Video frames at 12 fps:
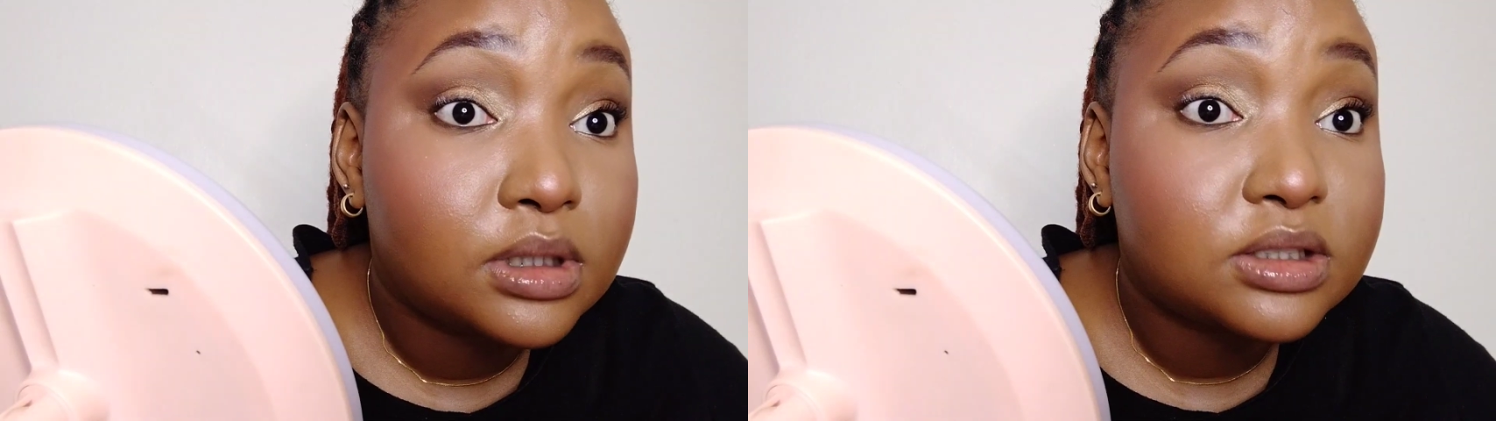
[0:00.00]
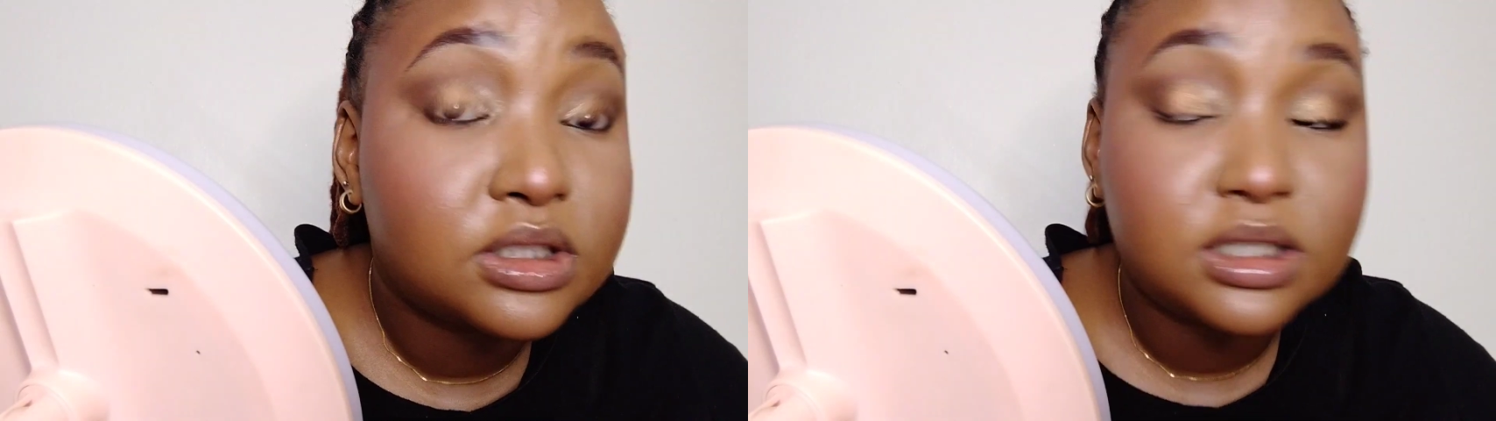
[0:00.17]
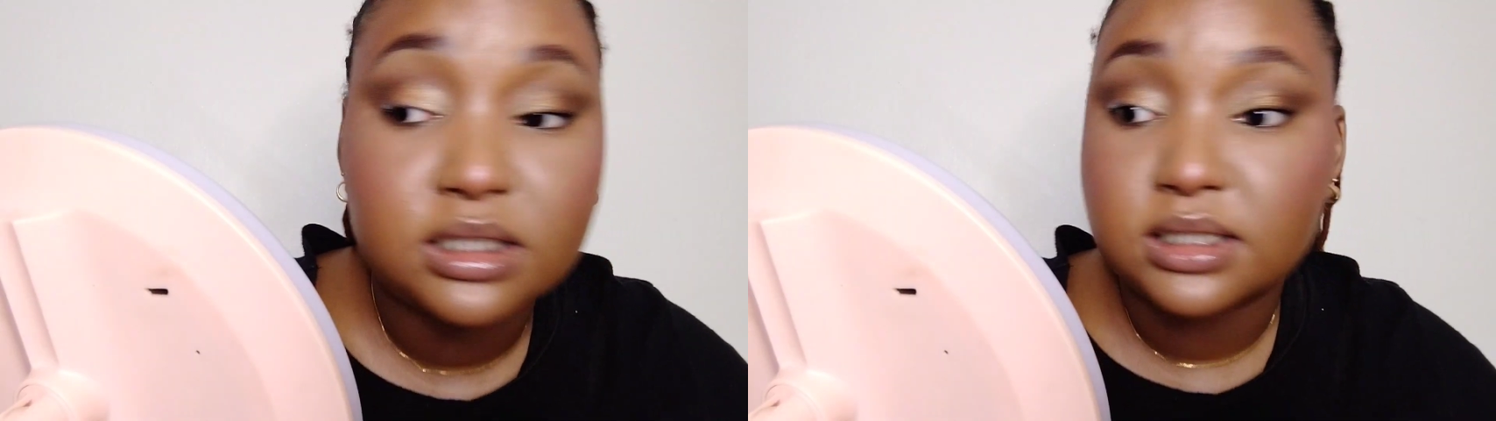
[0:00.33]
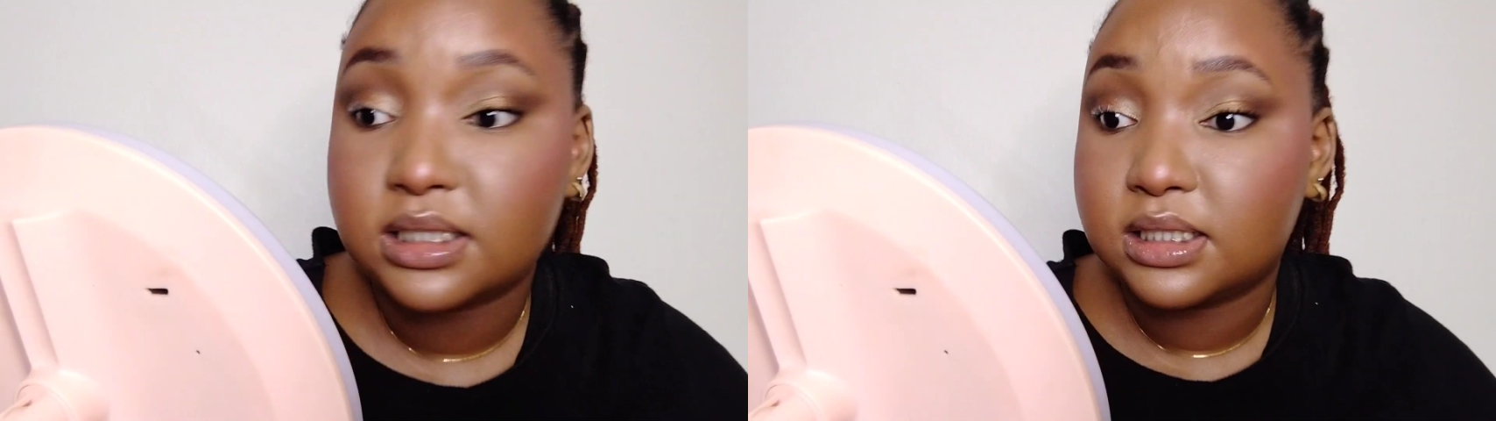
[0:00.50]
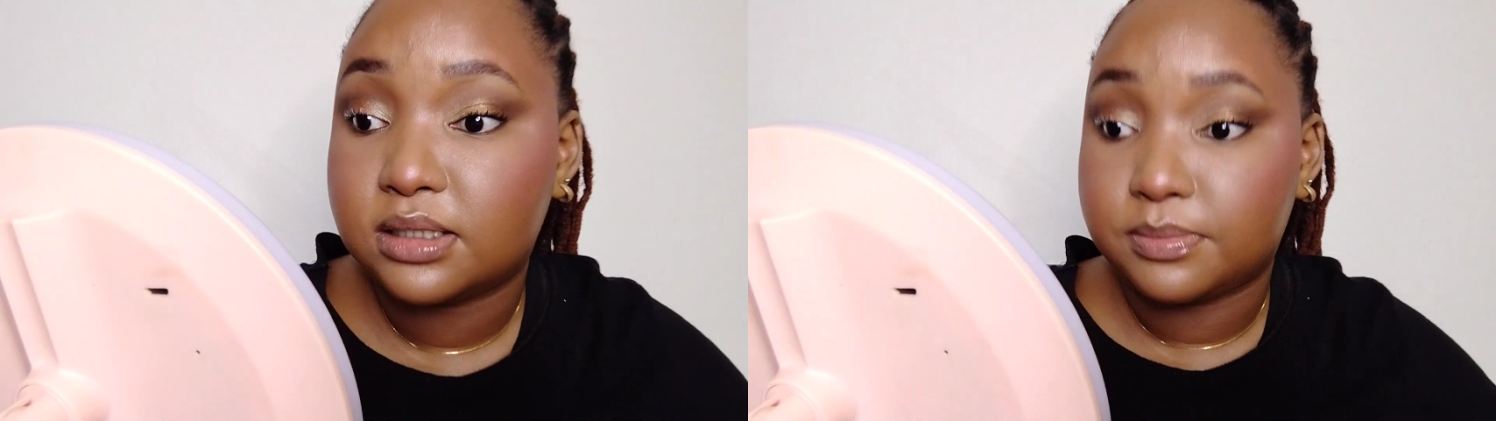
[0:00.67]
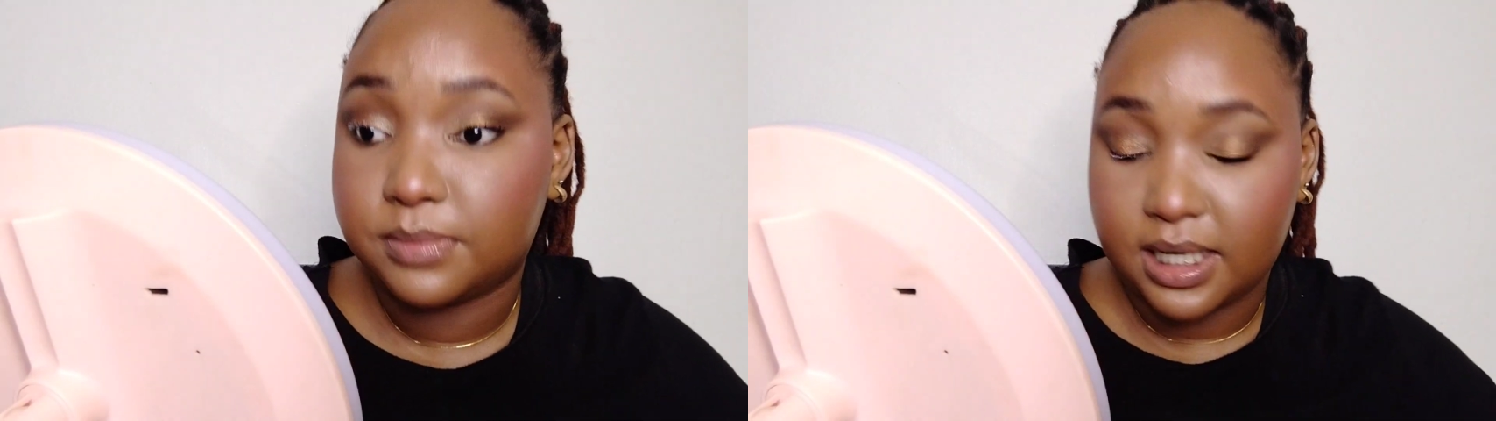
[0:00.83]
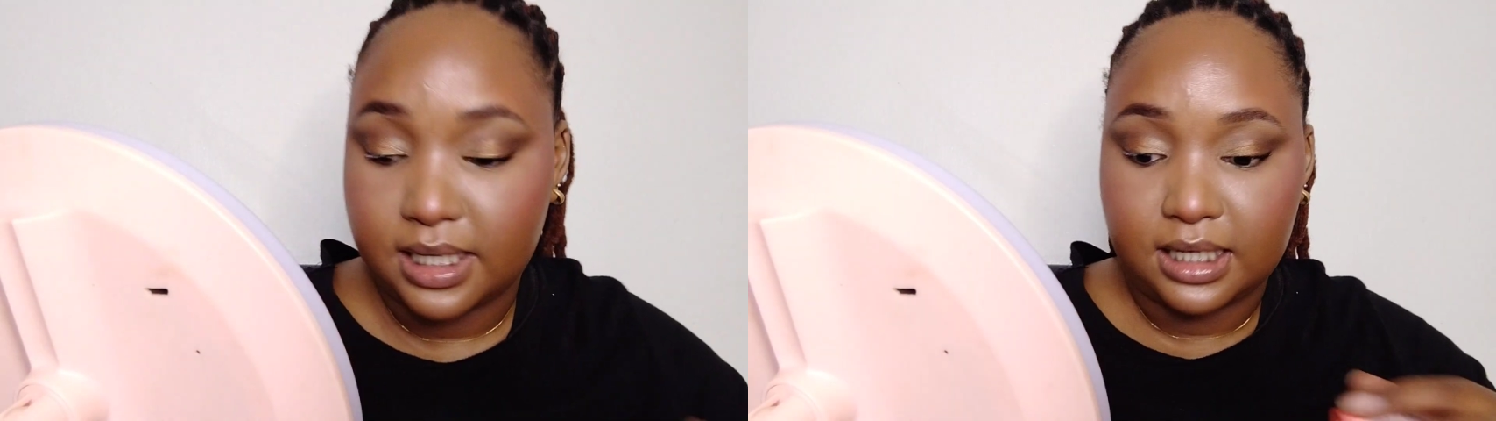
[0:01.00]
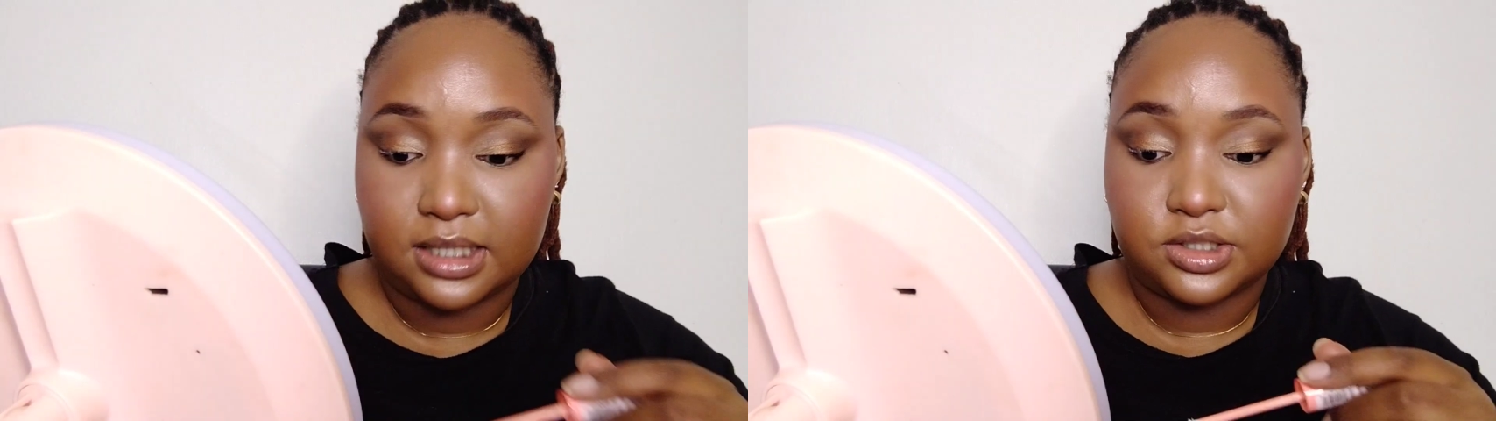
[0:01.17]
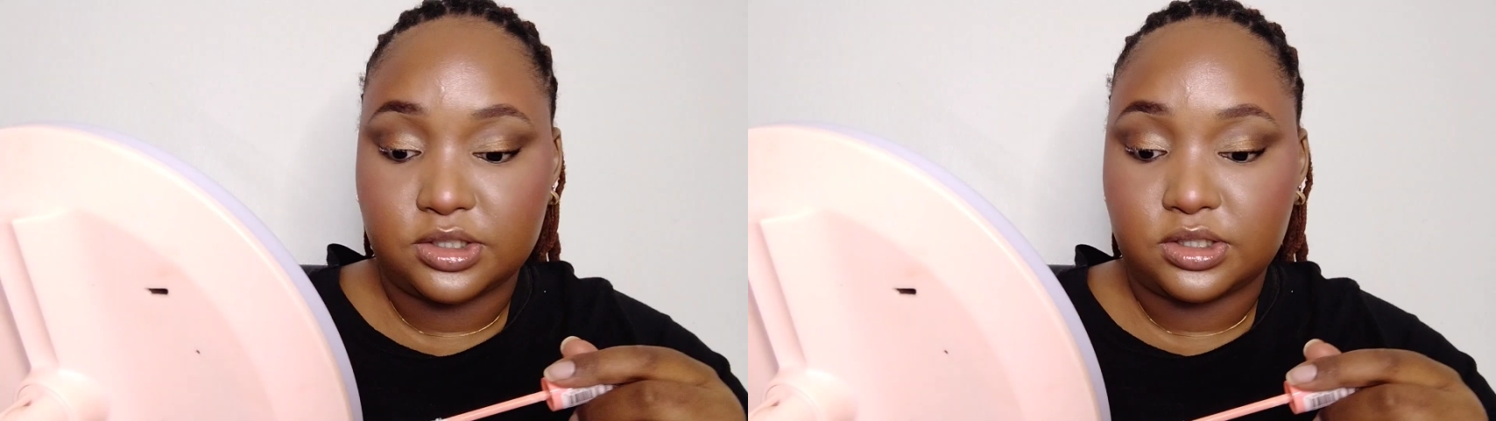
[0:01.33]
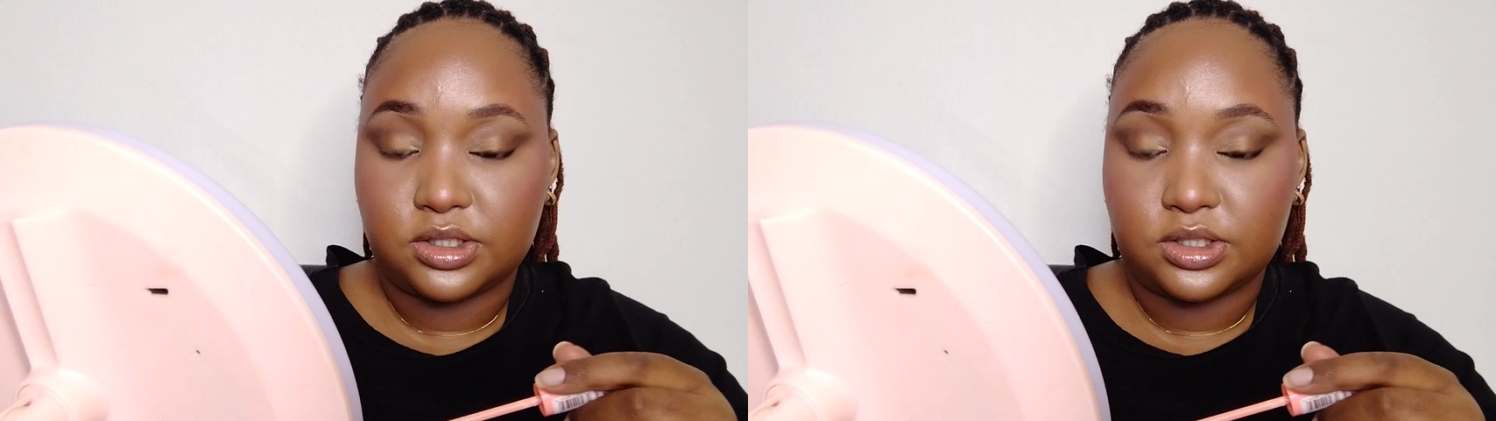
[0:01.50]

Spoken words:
As you can see, my lashes